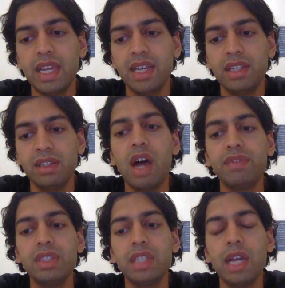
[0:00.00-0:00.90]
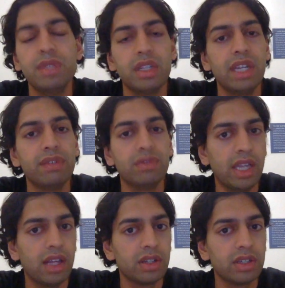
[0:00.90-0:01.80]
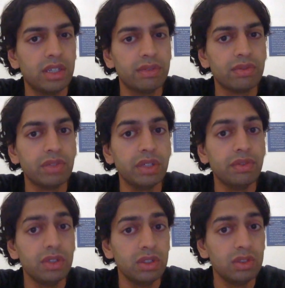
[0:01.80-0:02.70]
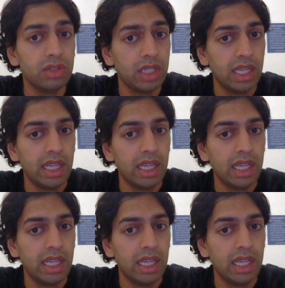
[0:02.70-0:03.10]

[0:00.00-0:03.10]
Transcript: and oftentimes they'll have free alcohol and free food.